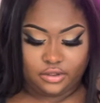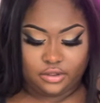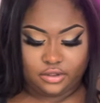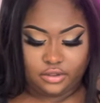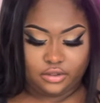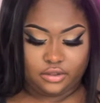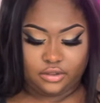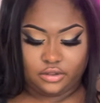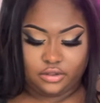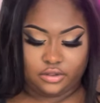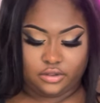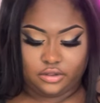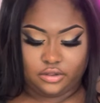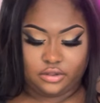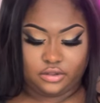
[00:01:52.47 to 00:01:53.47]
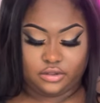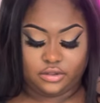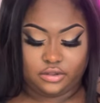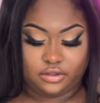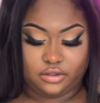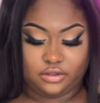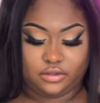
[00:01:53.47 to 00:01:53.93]

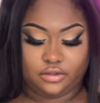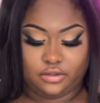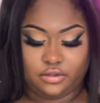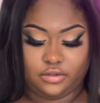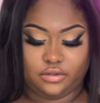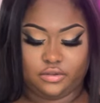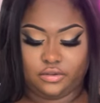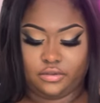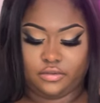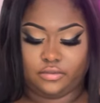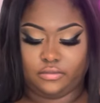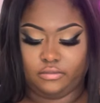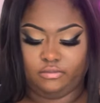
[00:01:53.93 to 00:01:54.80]
(silence)